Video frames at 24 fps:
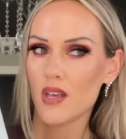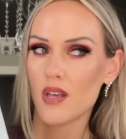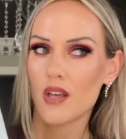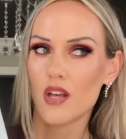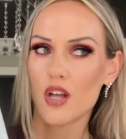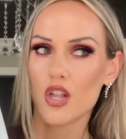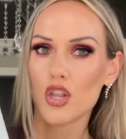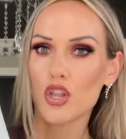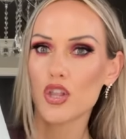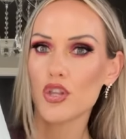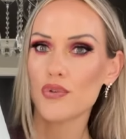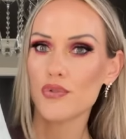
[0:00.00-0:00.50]

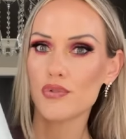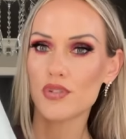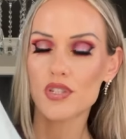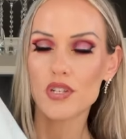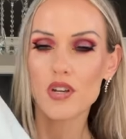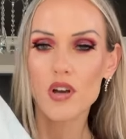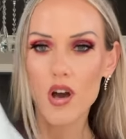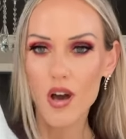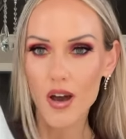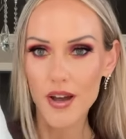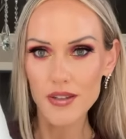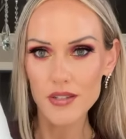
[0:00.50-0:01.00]
loose
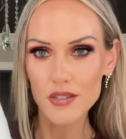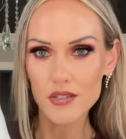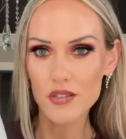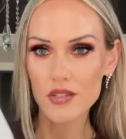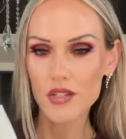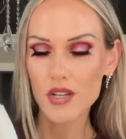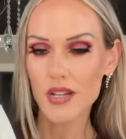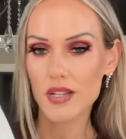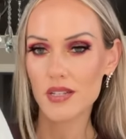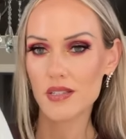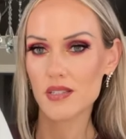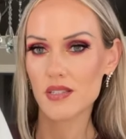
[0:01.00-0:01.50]

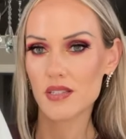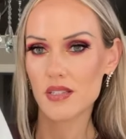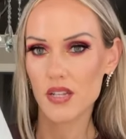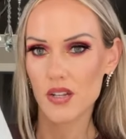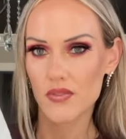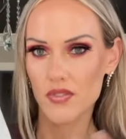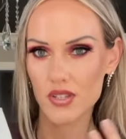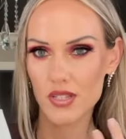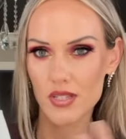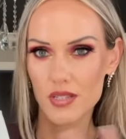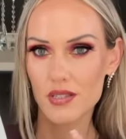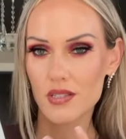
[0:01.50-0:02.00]
cotton instead
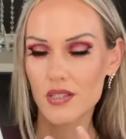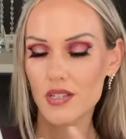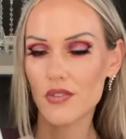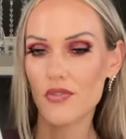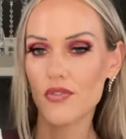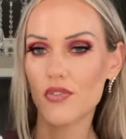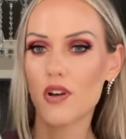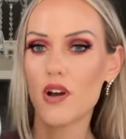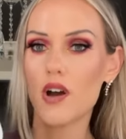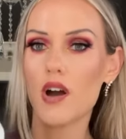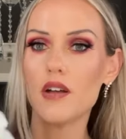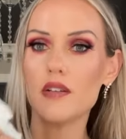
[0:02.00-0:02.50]
of a
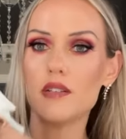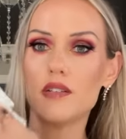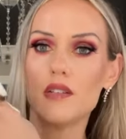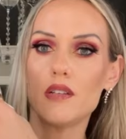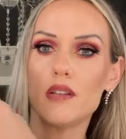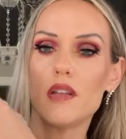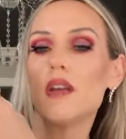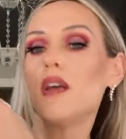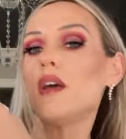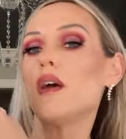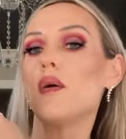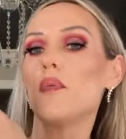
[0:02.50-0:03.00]
stiff
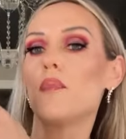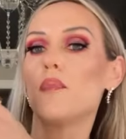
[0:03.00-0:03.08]
cotton,